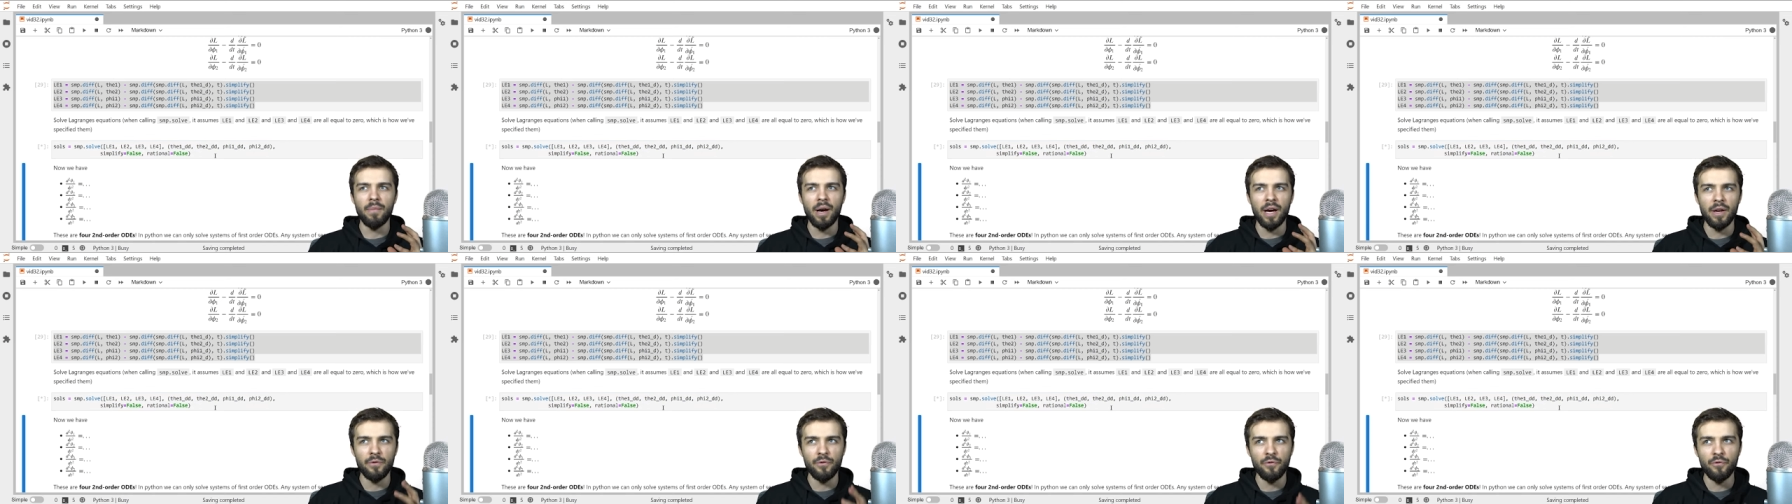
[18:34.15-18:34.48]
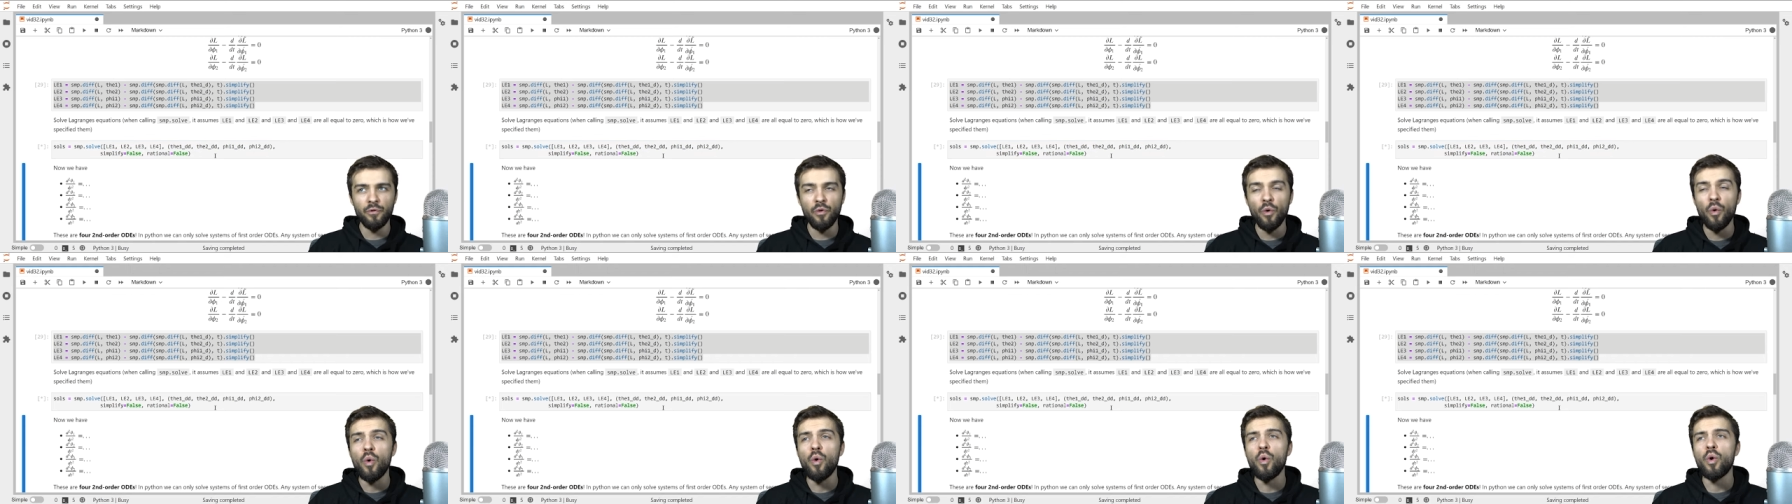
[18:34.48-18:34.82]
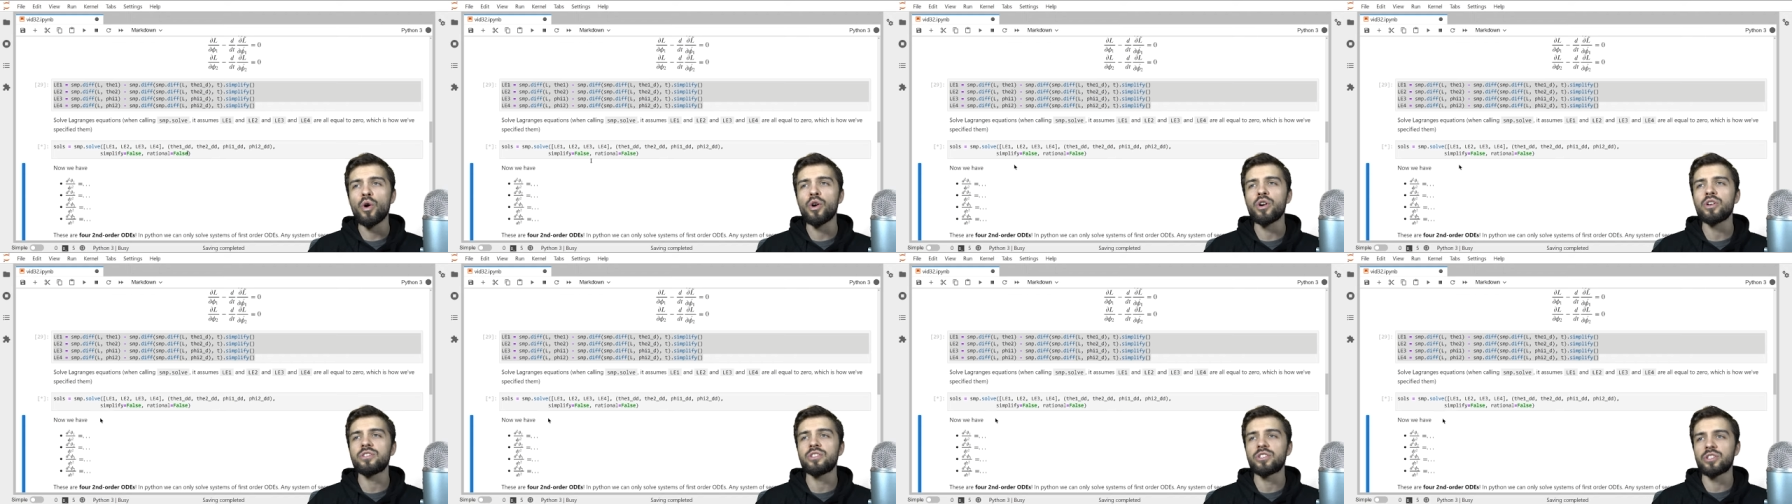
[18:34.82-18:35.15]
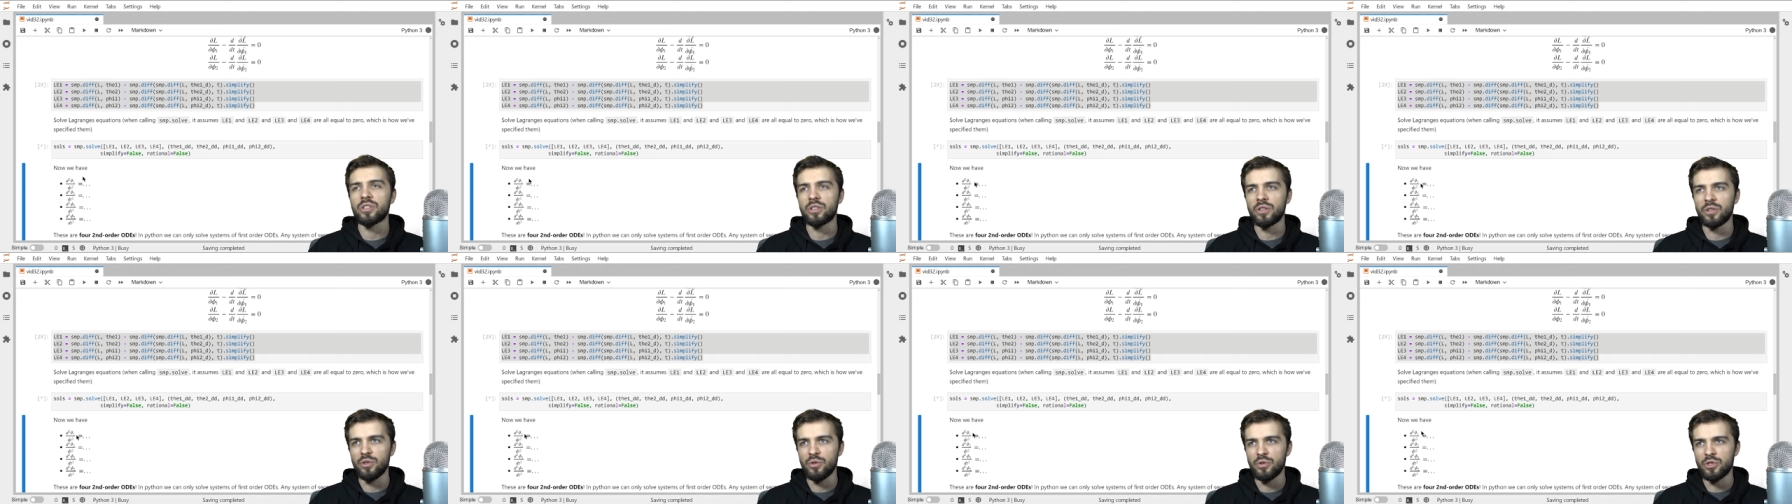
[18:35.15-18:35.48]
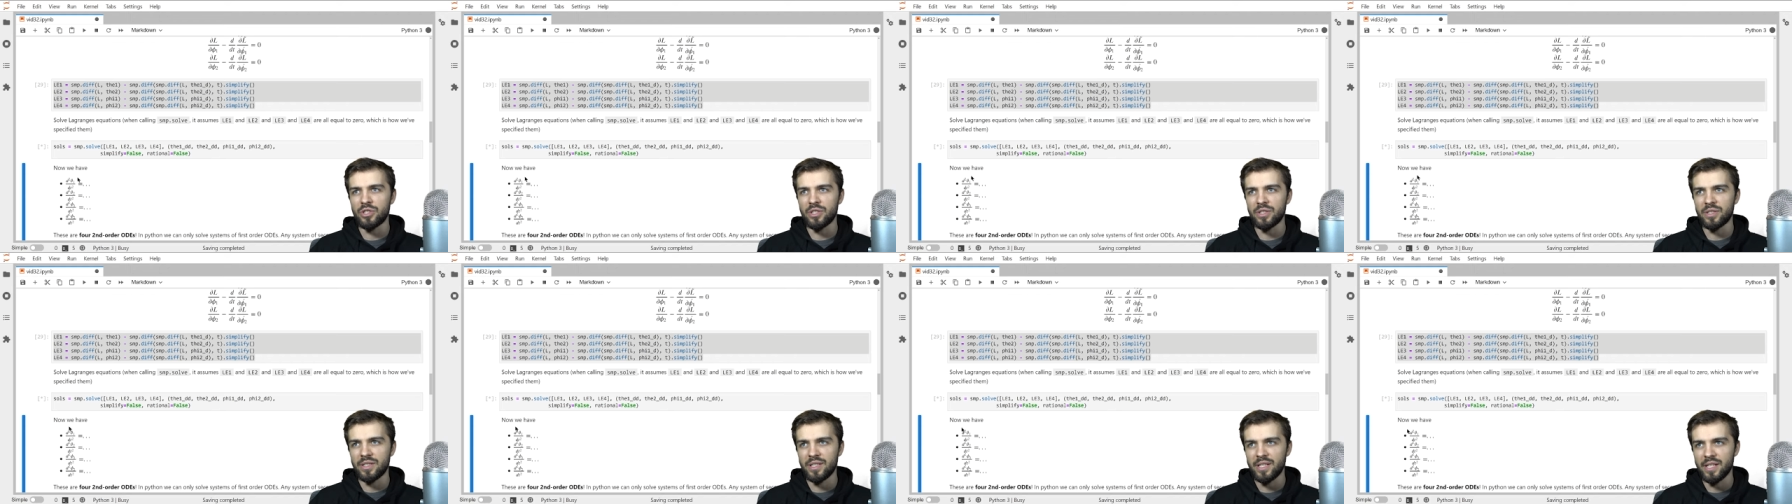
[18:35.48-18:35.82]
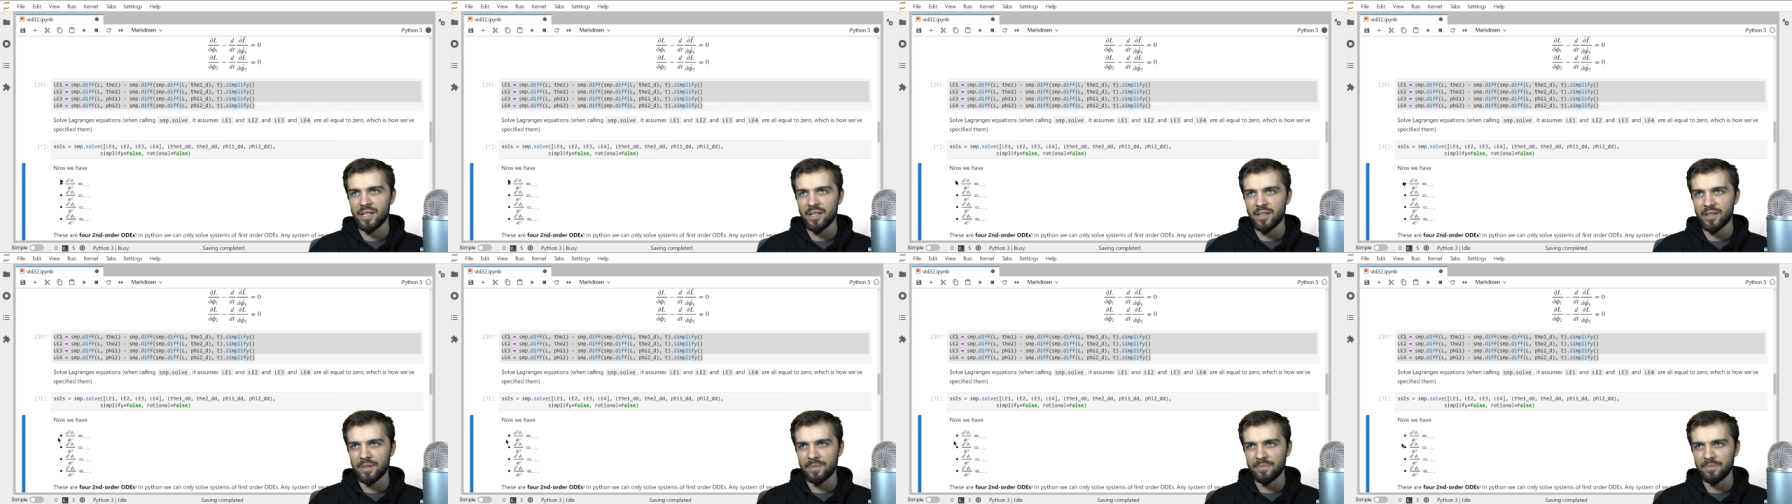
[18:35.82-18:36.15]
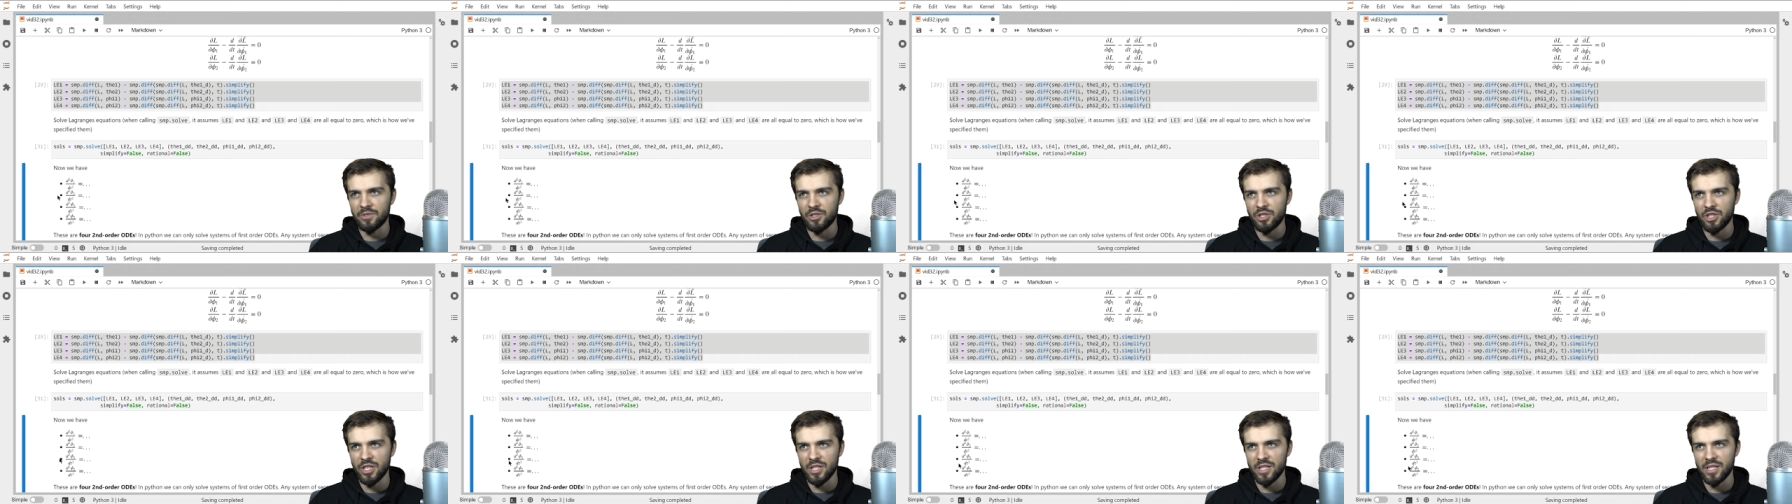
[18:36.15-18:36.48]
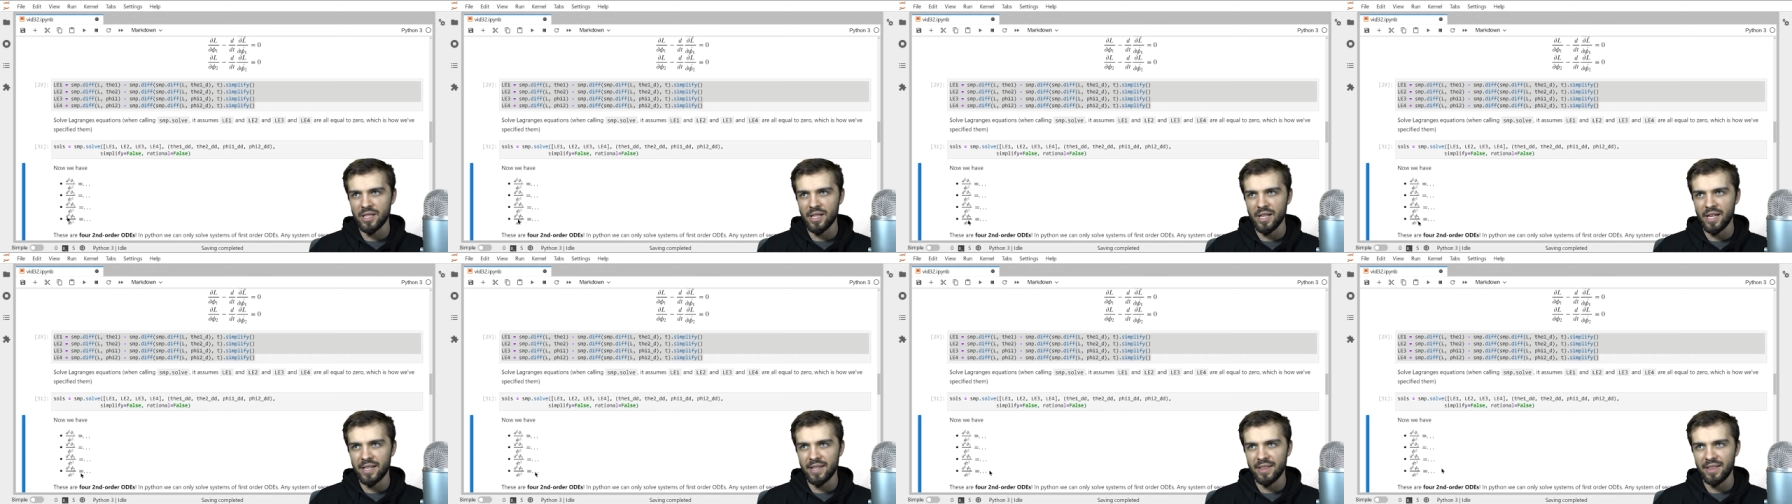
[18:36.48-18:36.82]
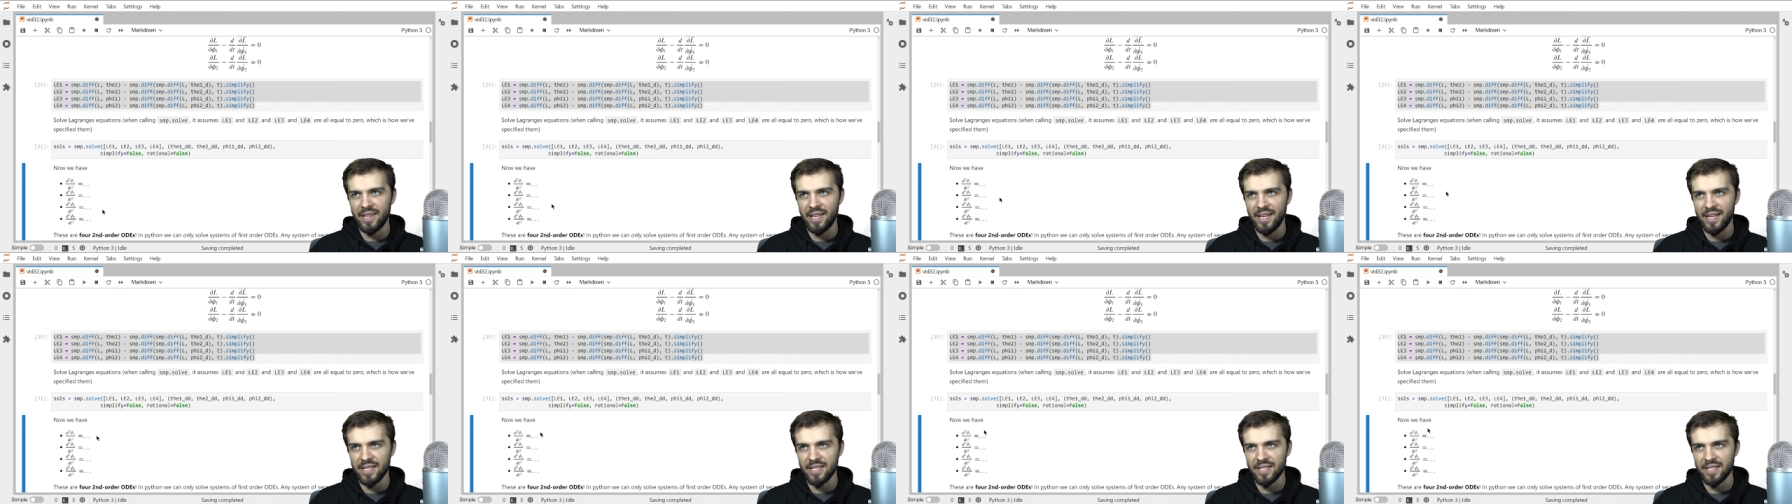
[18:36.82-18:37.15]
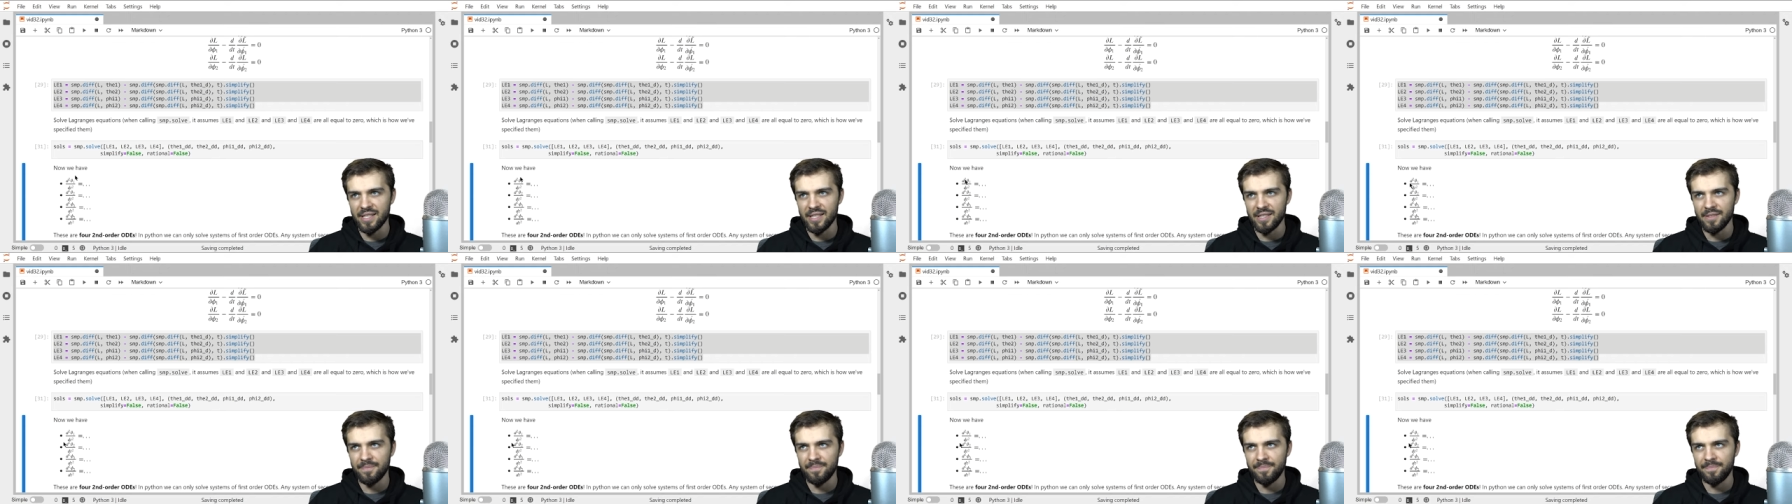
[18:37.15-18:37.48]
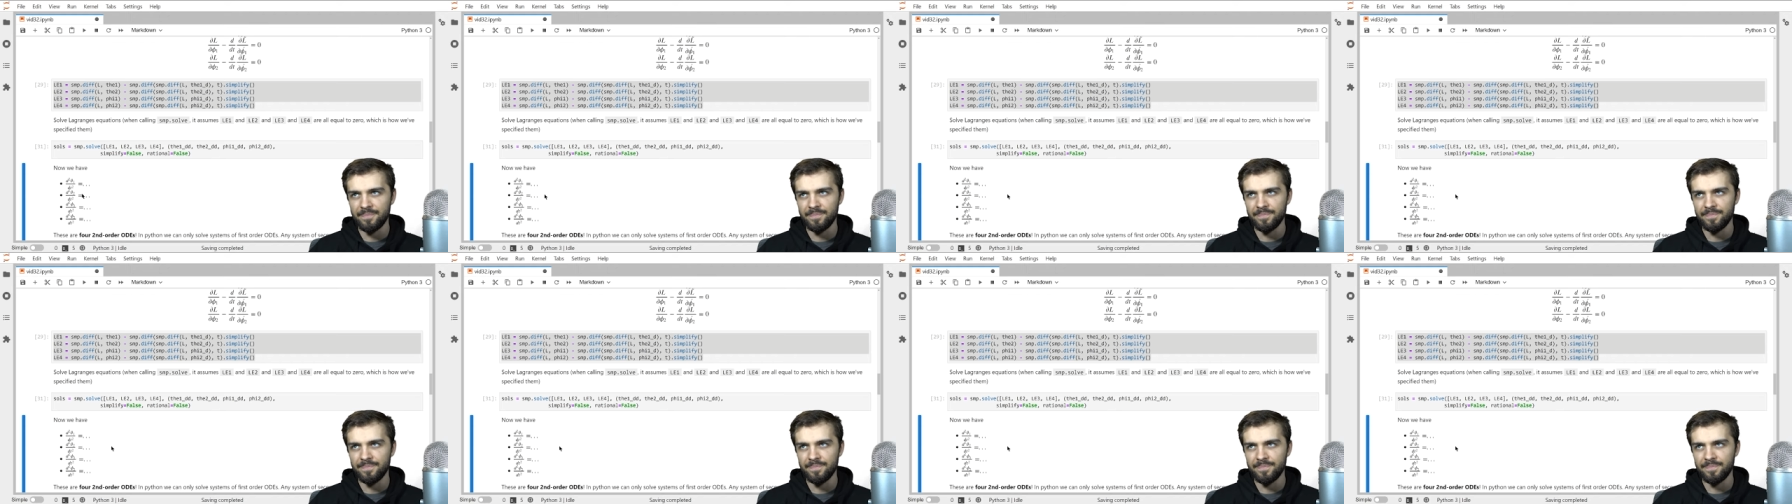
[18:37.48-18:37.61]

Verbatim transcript: my four solutions here, just like this.